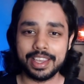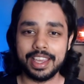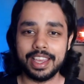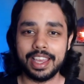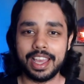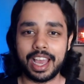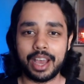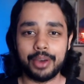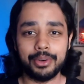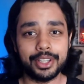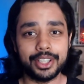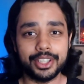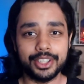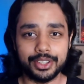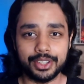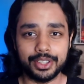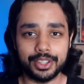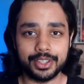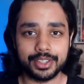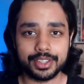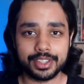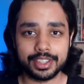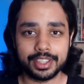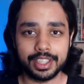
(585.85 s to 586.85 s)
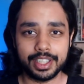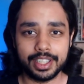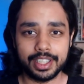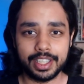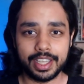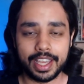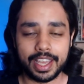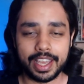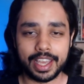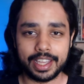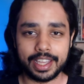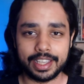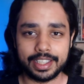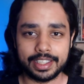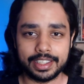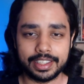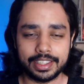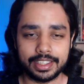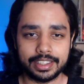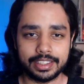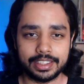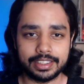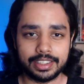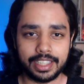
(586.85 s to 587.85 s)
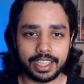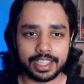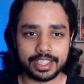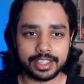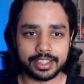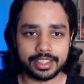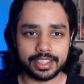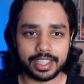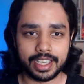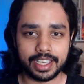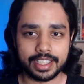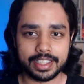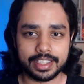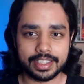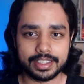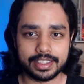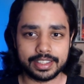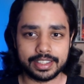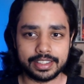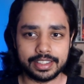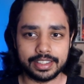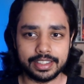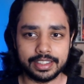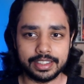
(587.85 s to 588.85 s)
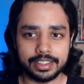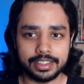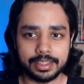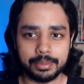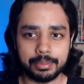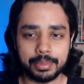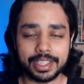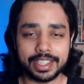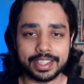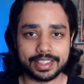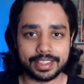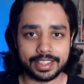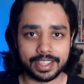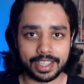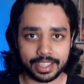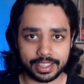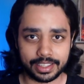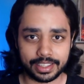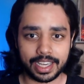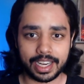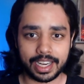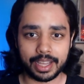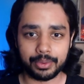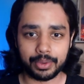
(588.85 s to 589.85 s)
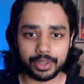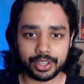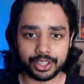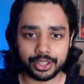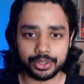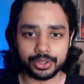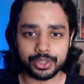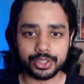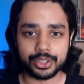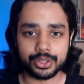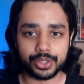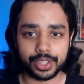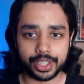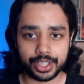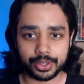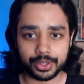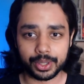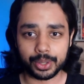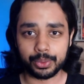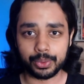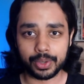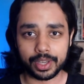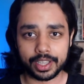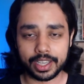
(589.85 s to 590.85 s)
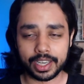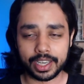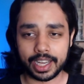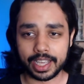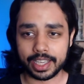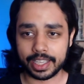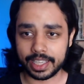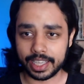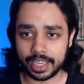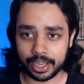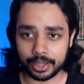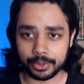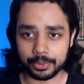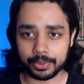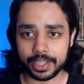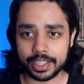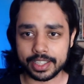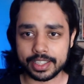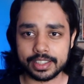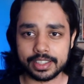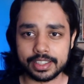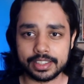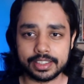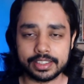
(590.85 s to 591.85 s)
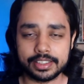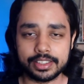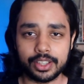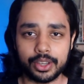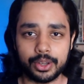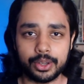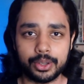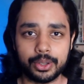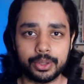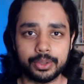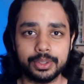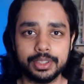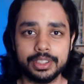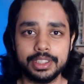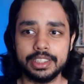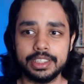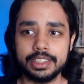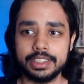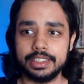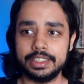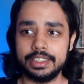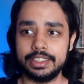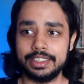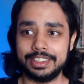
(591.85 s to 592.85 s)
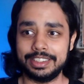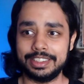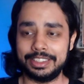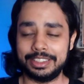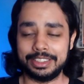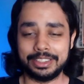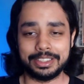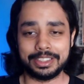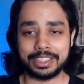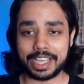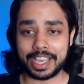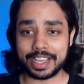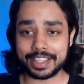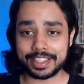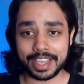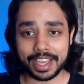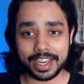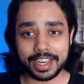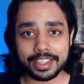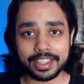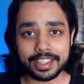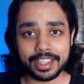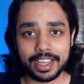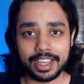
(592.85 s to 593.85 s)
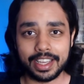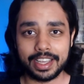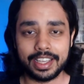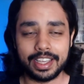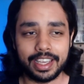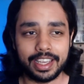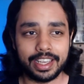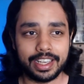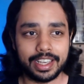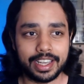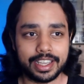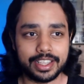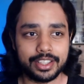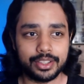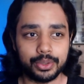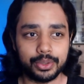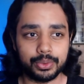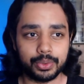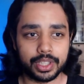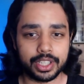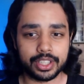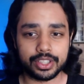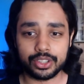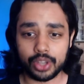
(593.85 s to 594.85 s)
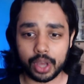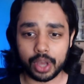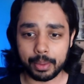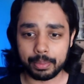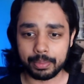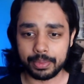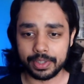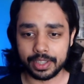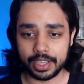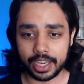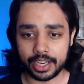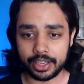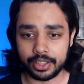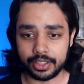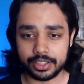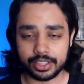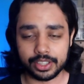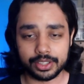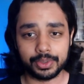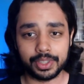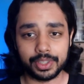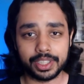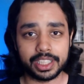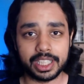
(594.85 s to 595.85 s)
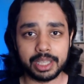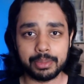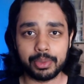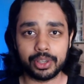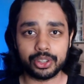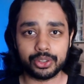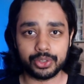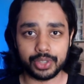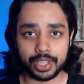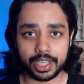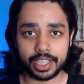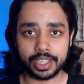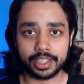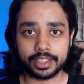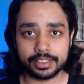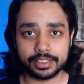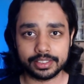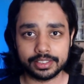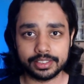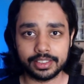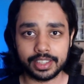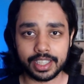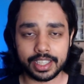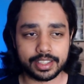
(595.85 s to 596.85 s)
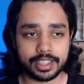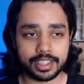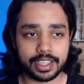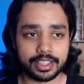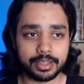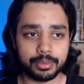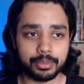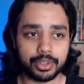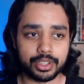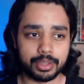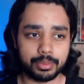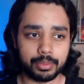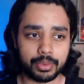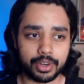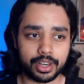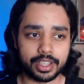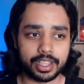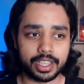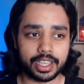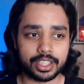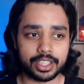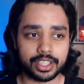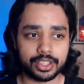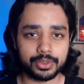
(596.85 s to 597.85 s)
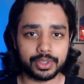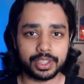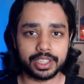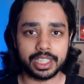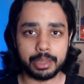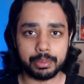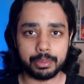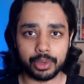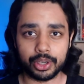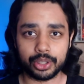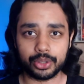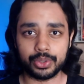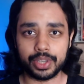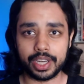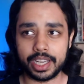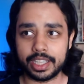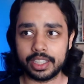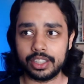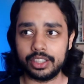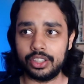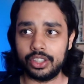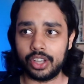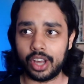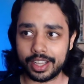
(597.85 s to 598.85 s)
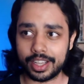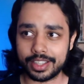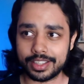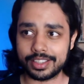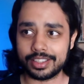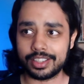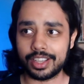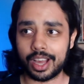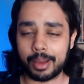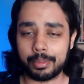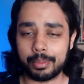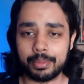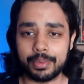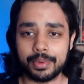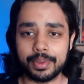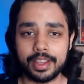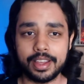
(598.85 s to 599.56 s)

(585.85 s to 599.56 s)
I want to do those, and uh, that is that is the biggest thing that I want to do in 2021, and I cannot wait. So excited, and I don't want to stop. I just want to keep on creating. That's that's the most important thing. I just want to keep on creating, not stop.